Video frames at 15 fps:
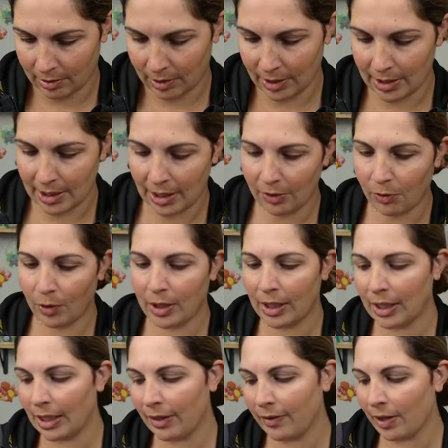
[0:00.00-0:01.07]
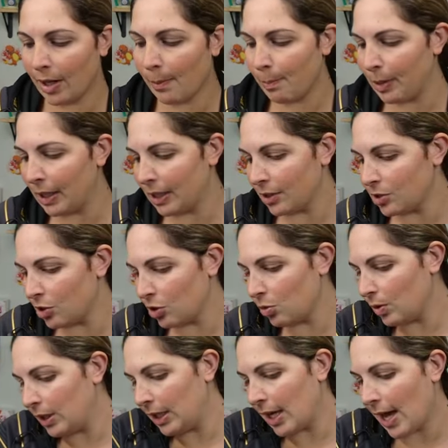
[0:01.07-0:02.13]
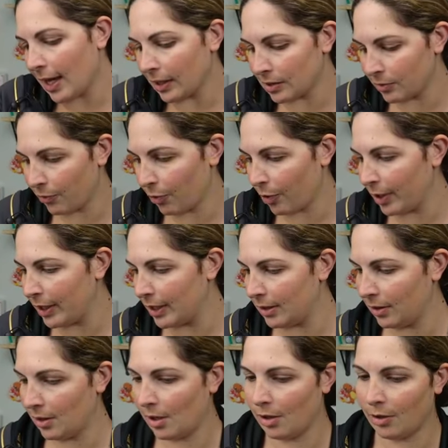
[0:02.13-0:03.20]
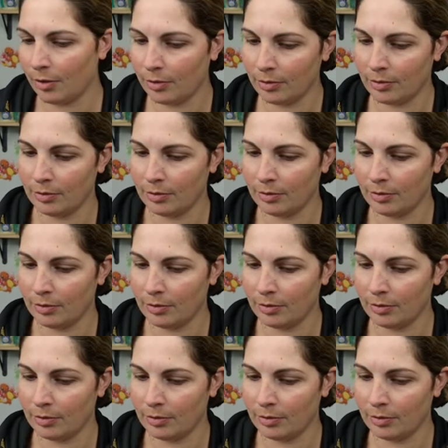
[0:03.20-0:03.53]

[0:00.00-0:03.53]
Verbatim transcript: Let's see if we can give it a Pikachu E X friend, though.